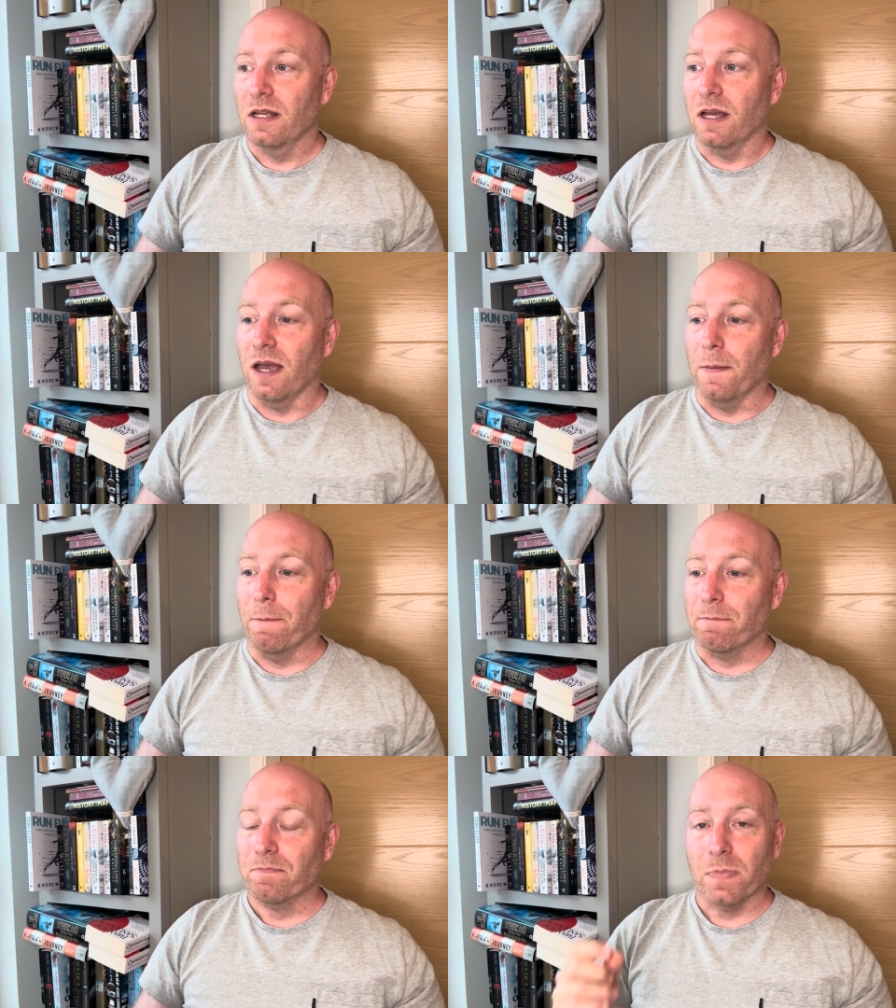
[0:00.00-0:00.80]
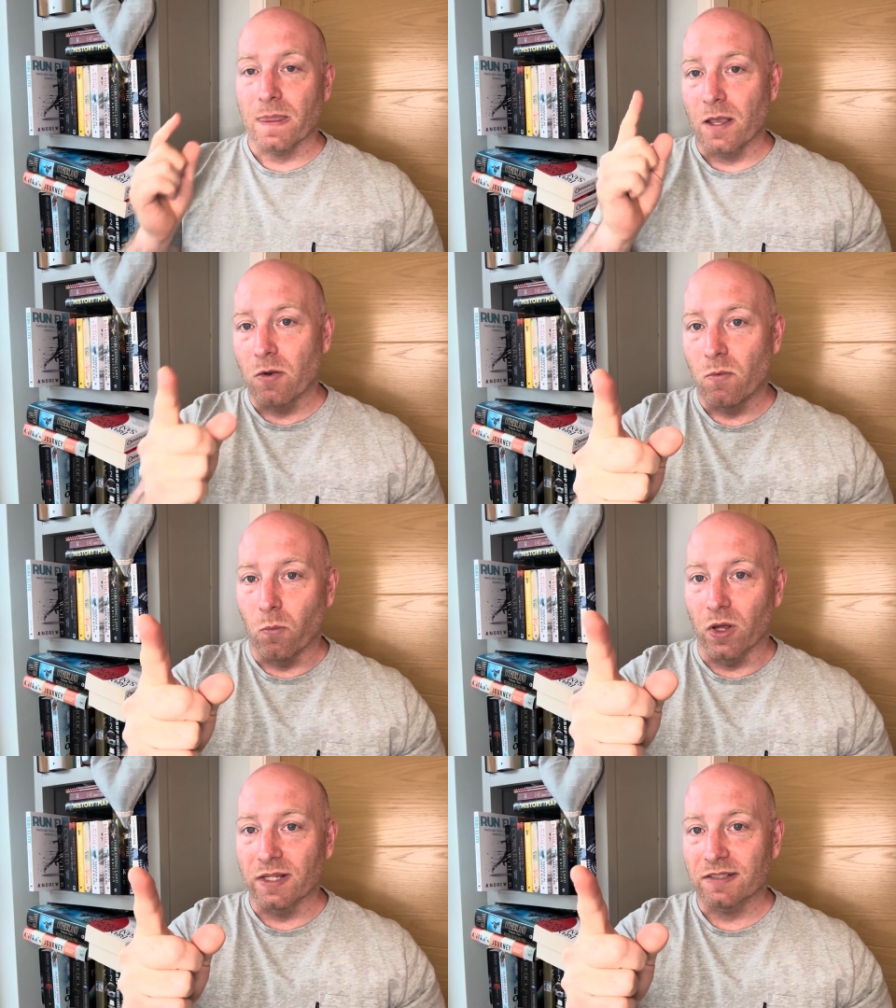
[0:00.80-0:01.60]

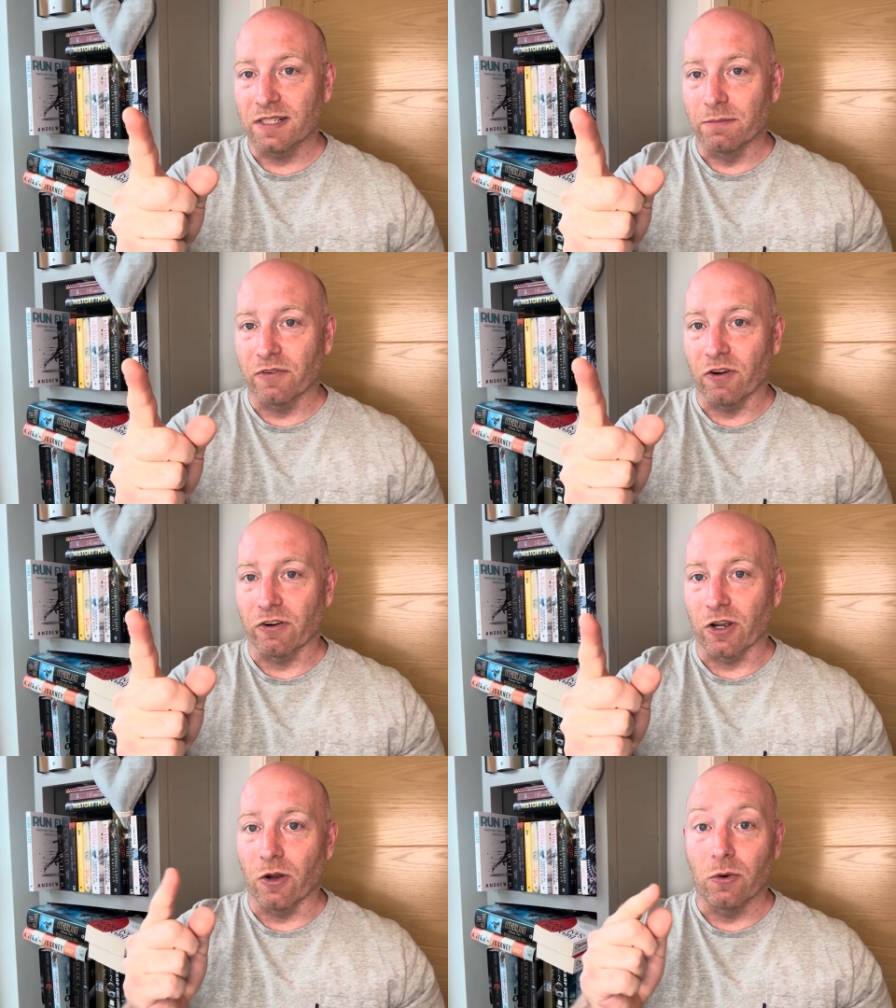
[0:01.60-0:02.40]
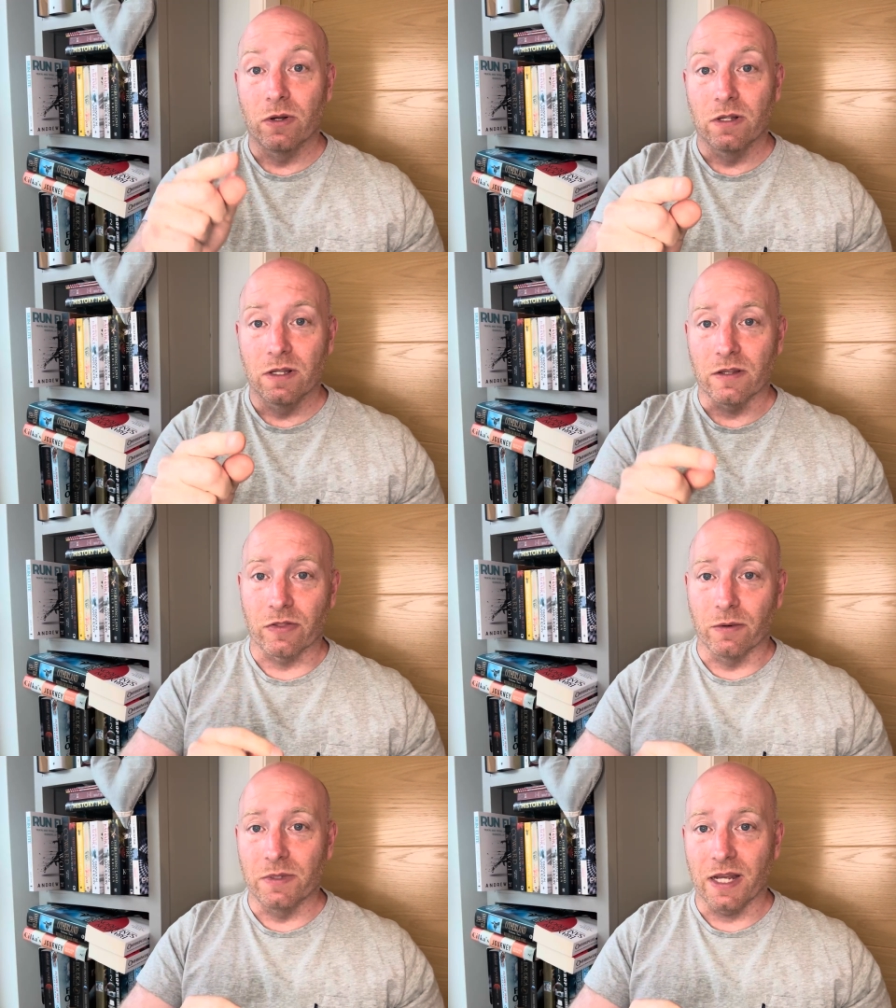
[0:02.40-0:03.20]
One last thing before I go, the
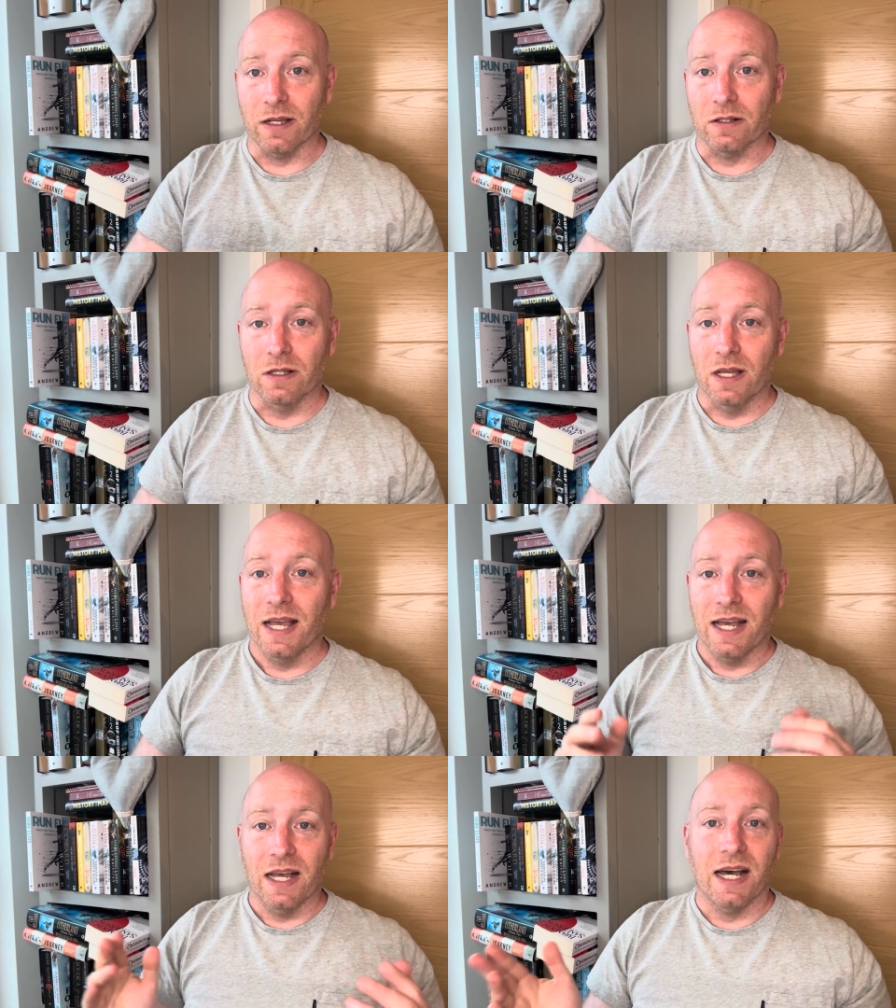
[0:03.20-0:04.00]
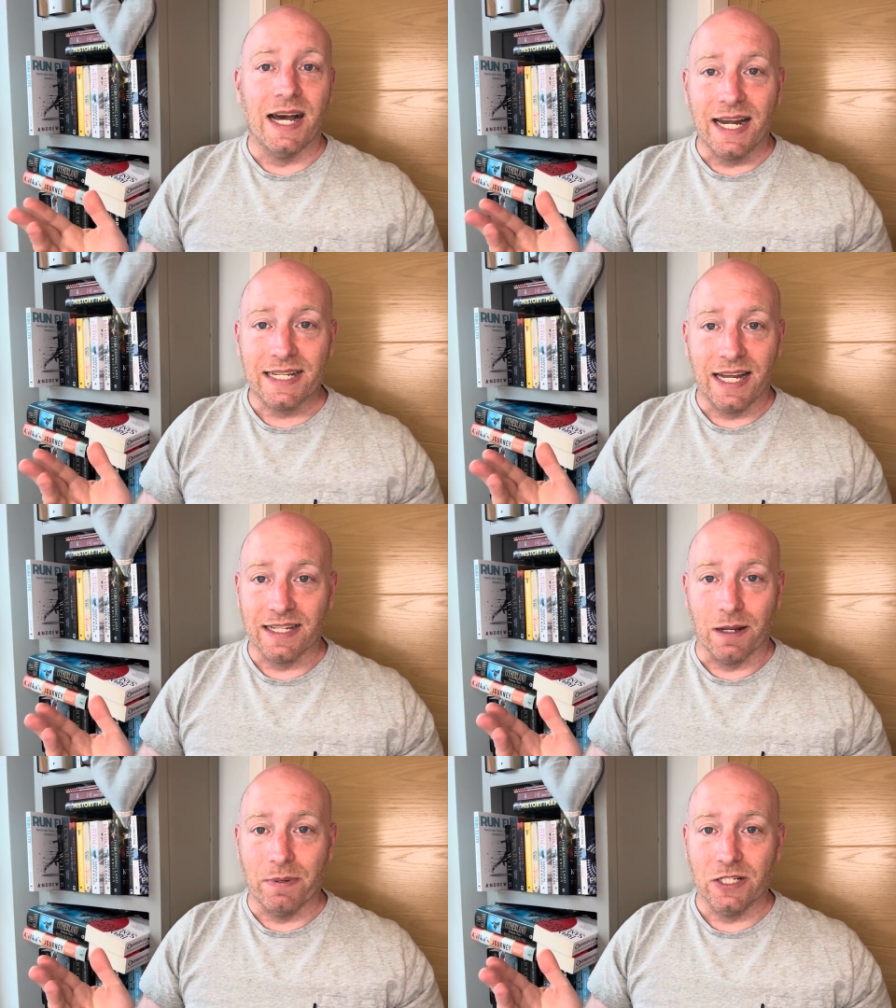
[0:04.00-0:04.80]
thumbnail. I can't
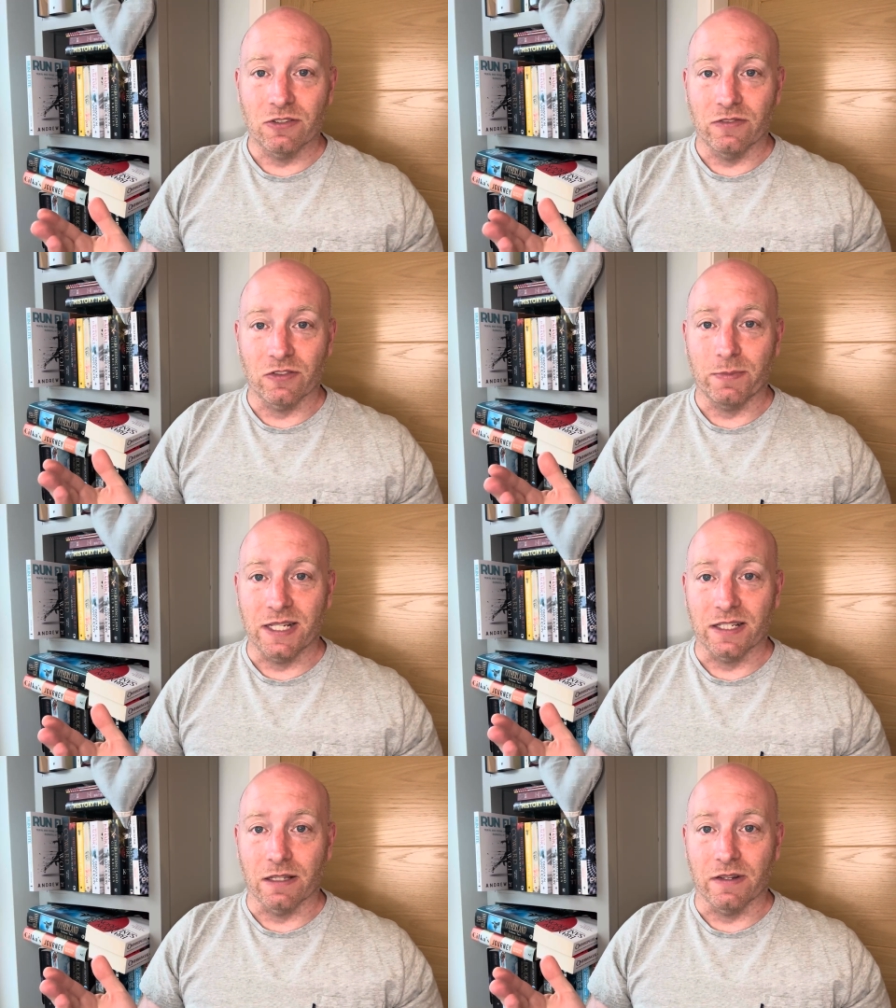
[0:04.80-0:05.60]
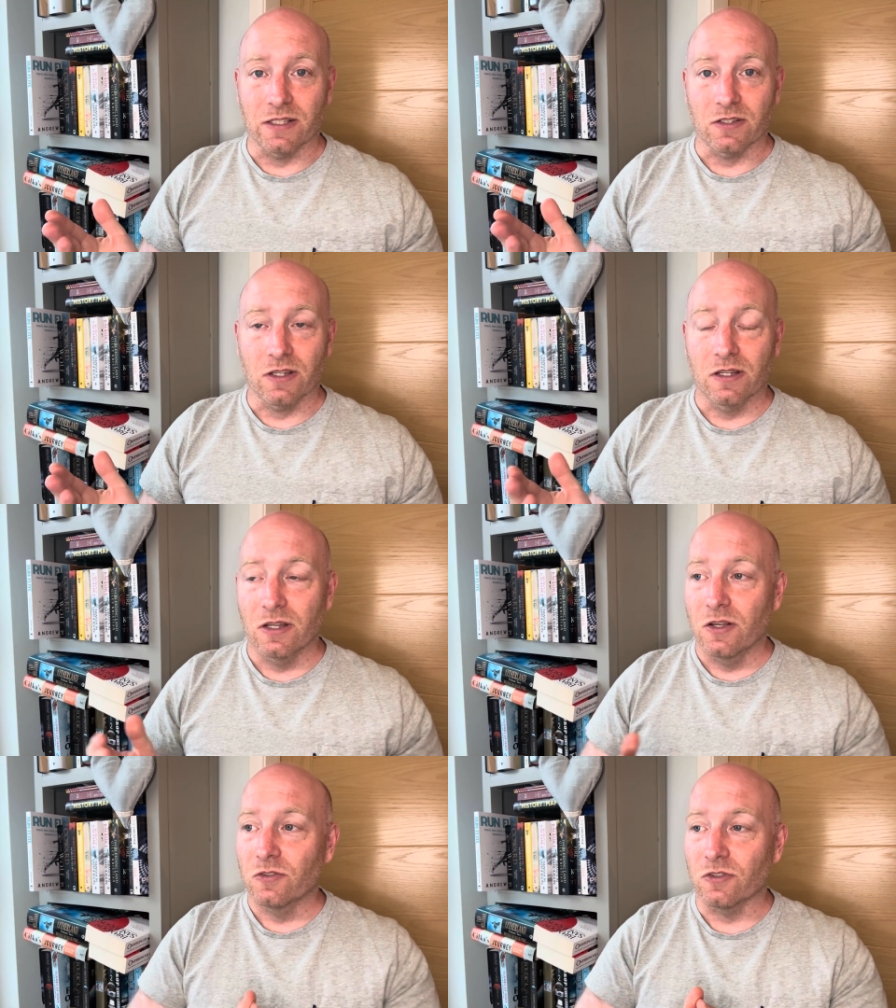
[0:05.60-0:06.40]
get a picture of a space elevator,
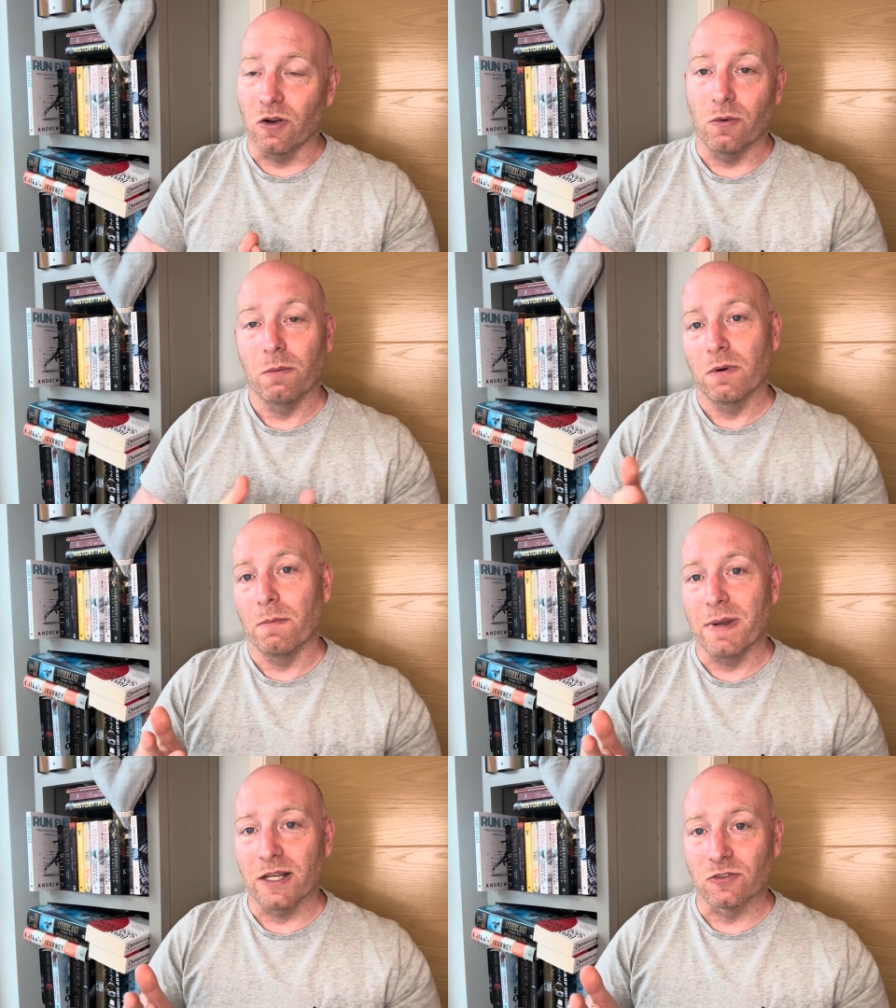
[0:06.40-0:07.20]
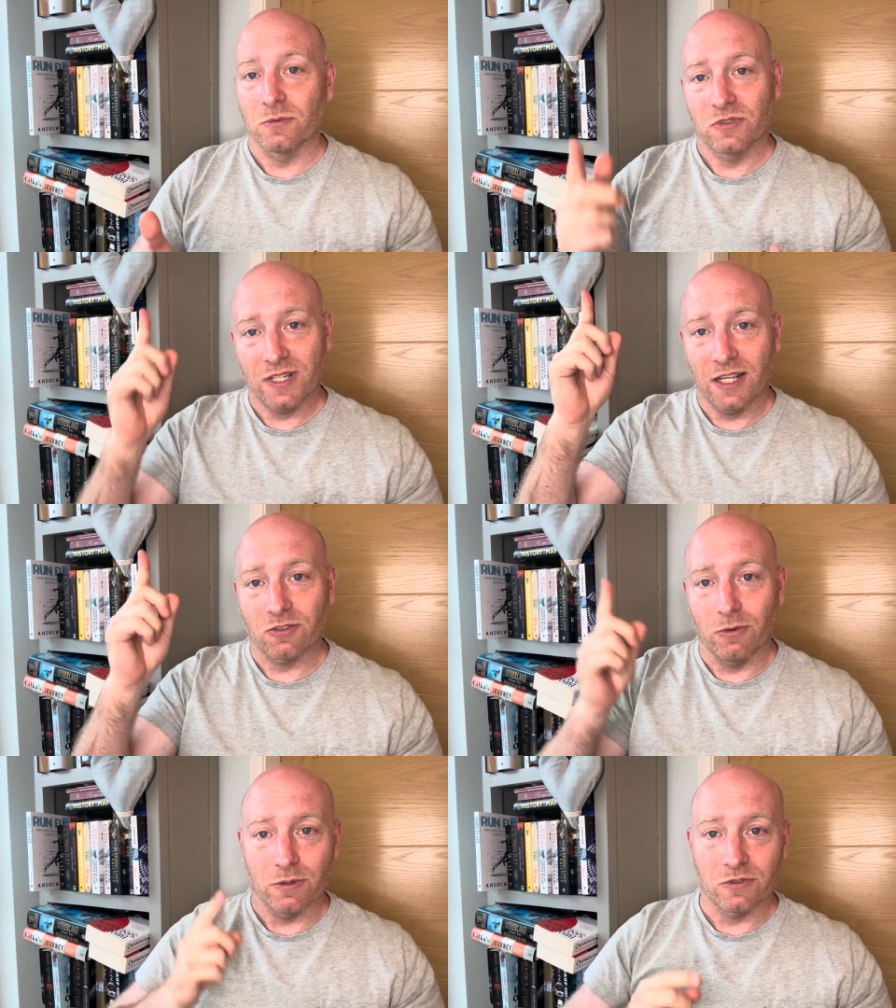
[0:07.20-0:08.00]
so me on some stairs
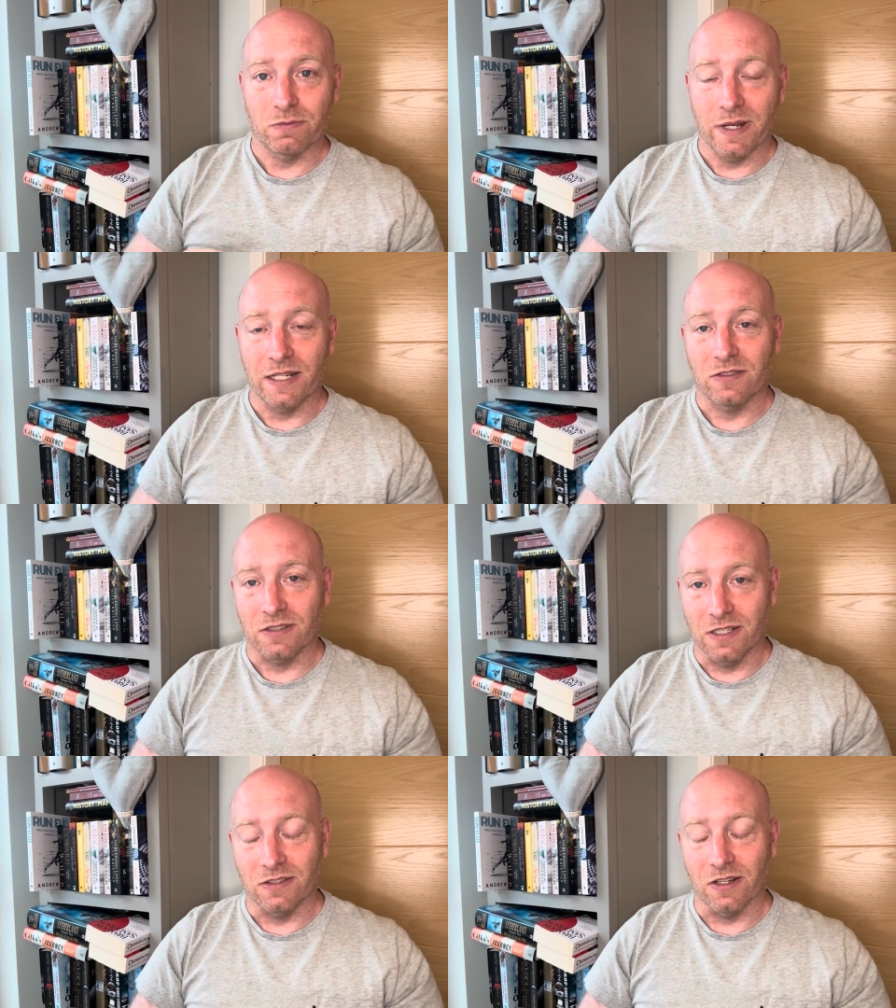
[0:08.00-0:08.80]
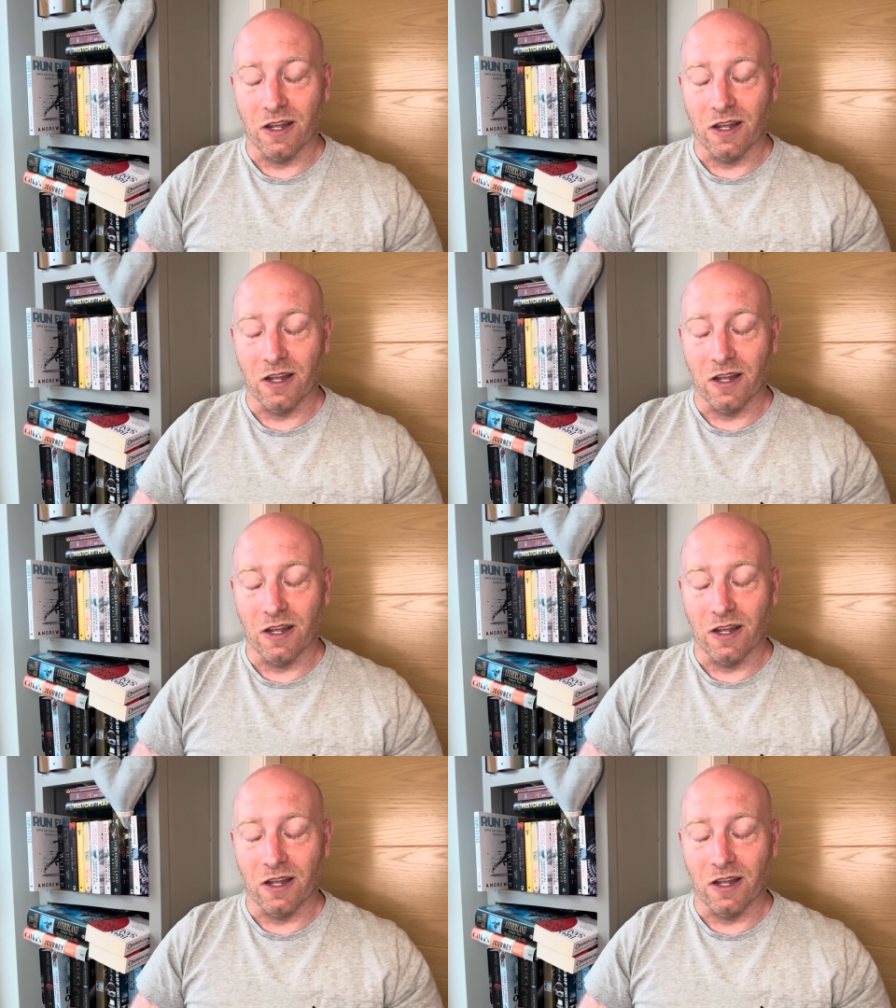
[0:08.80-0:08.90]
going up to space is